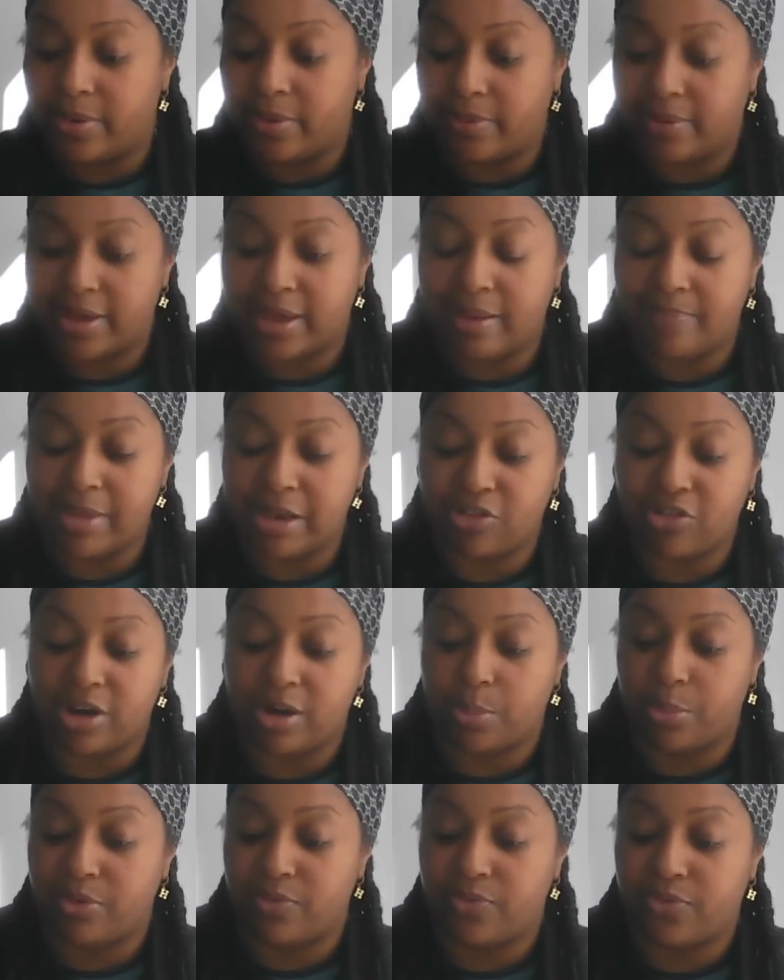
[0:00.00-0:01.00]
Okay. I'm not
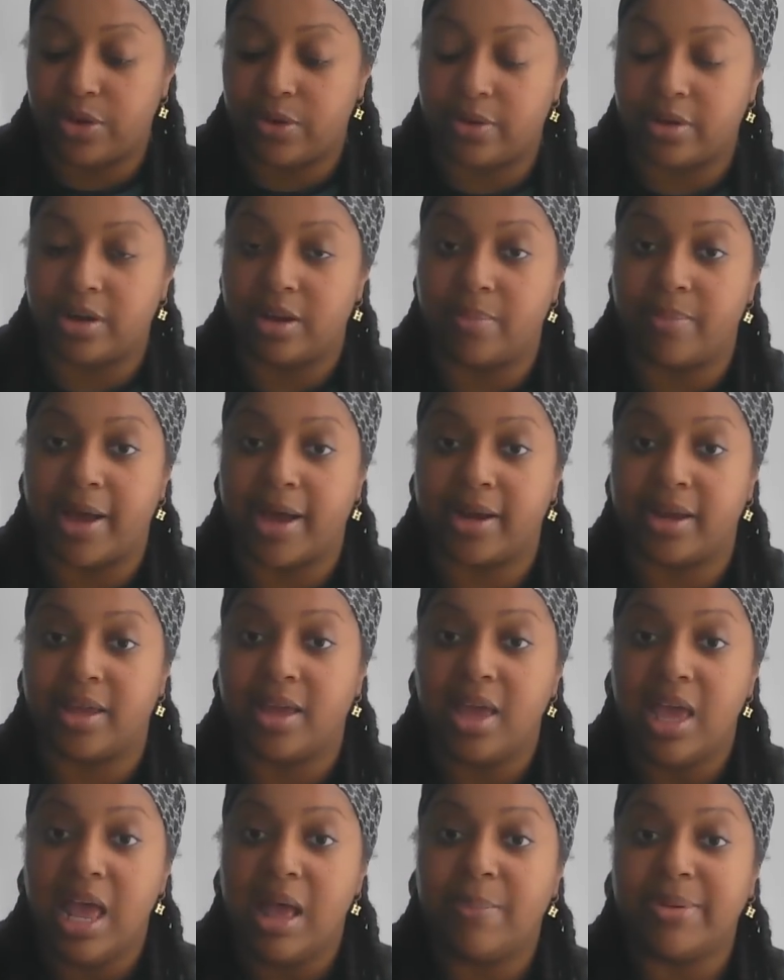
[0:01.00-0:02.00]
trying to put fear in anybody,
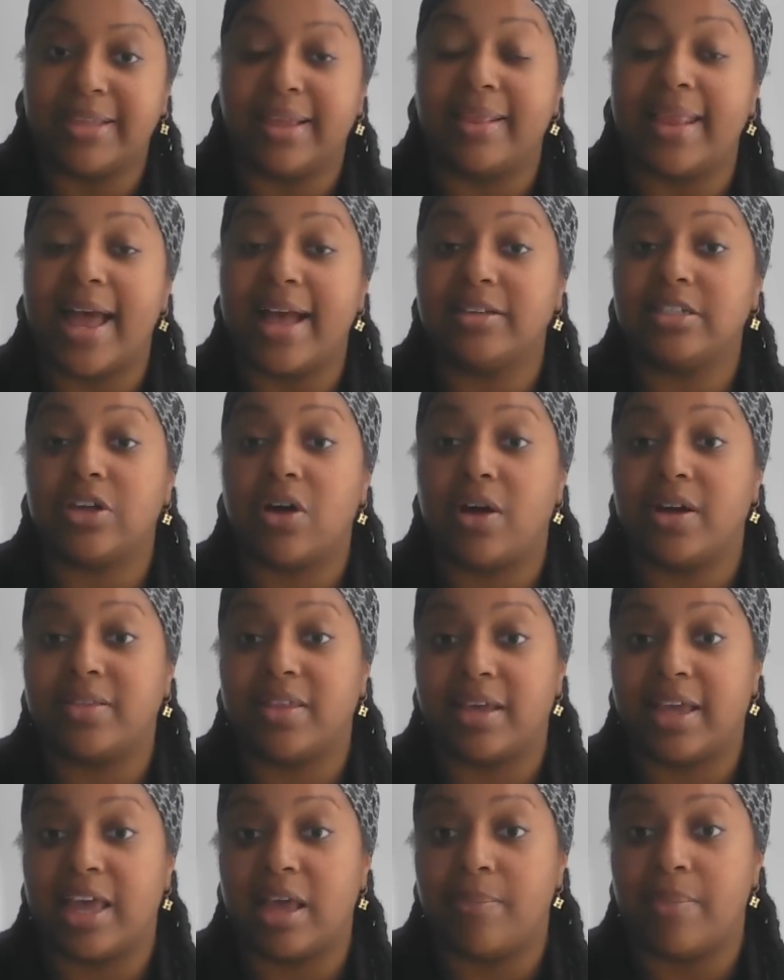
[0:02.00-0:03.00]
but the last card
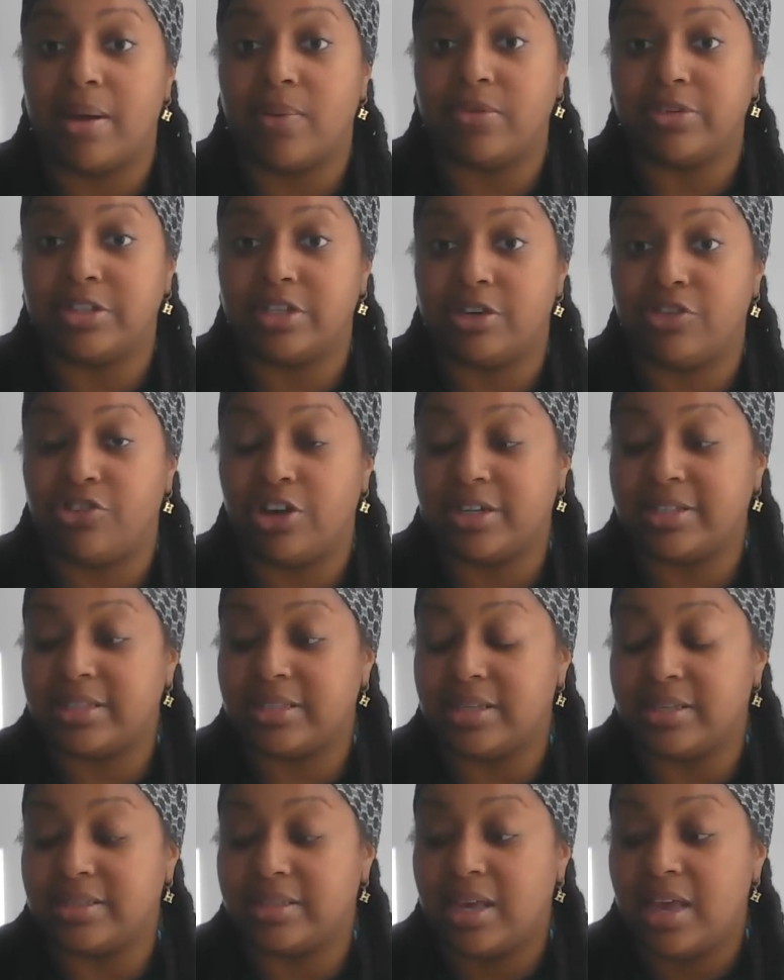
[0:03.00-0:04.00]
that came out was the
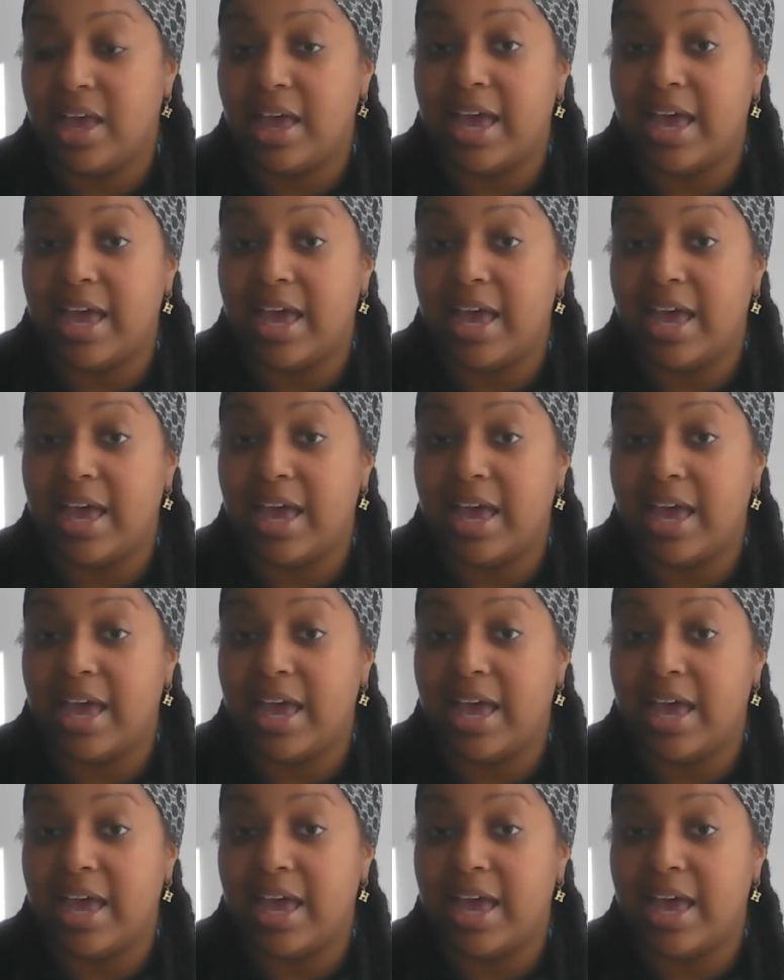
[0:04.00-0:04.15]
justice.